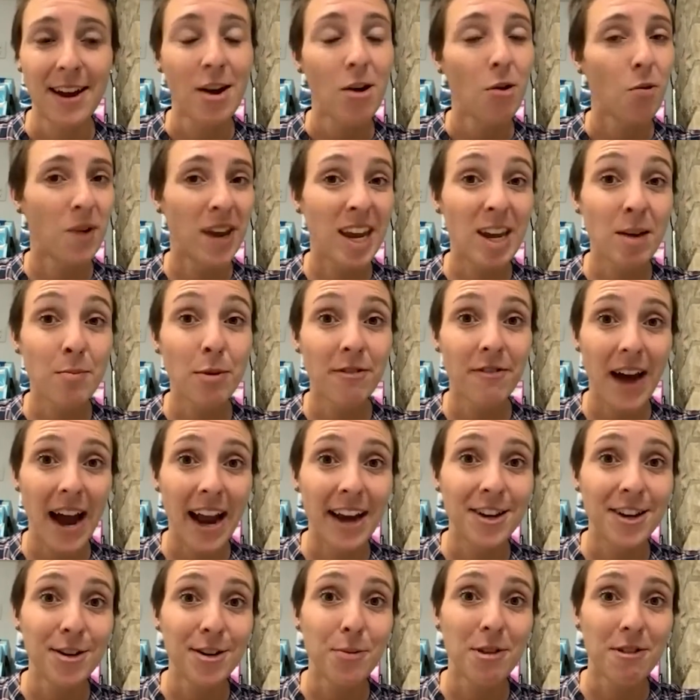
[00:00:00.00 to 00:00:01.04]
We can provide
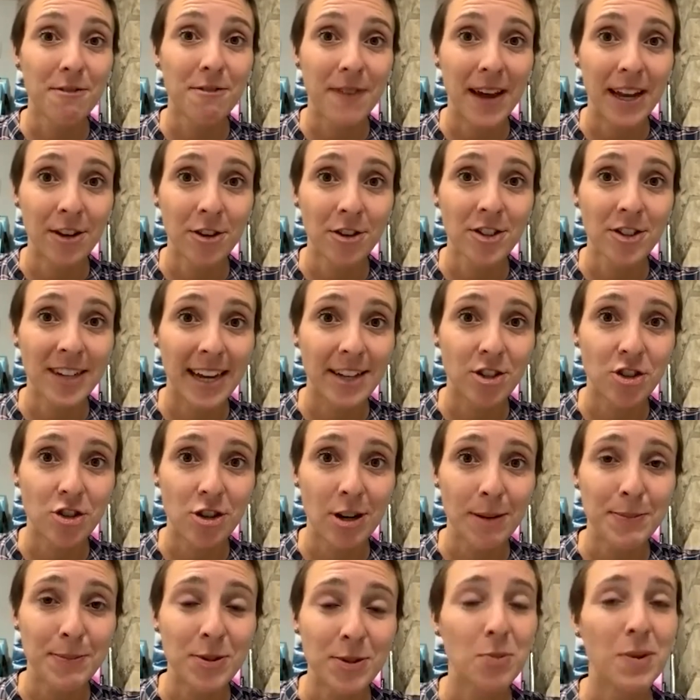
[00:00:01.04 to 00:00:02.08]
you with fentanyl test
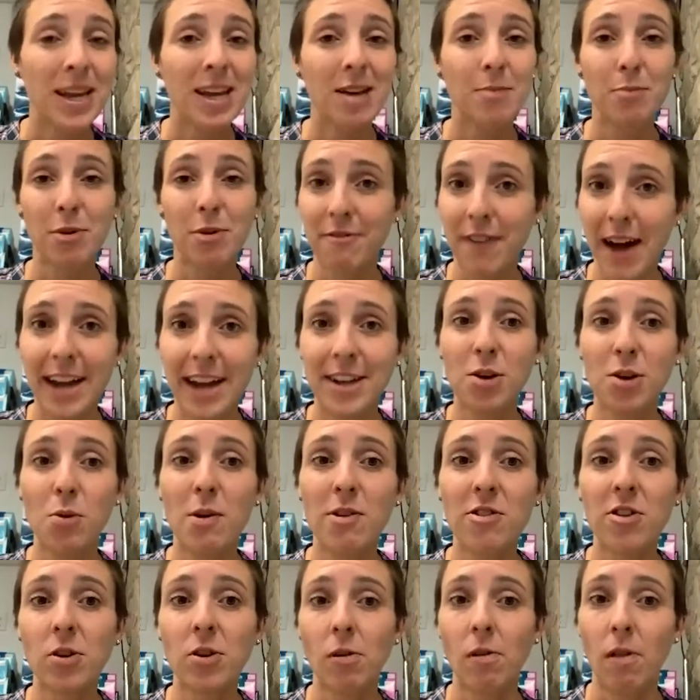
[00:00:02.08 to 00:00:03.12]
strips. We can provide you
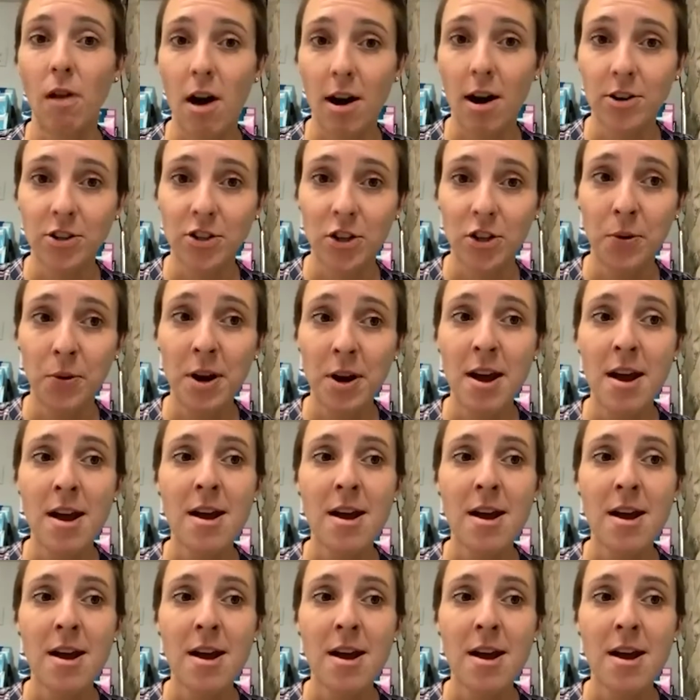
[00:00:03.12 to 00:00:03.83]
with naloxone.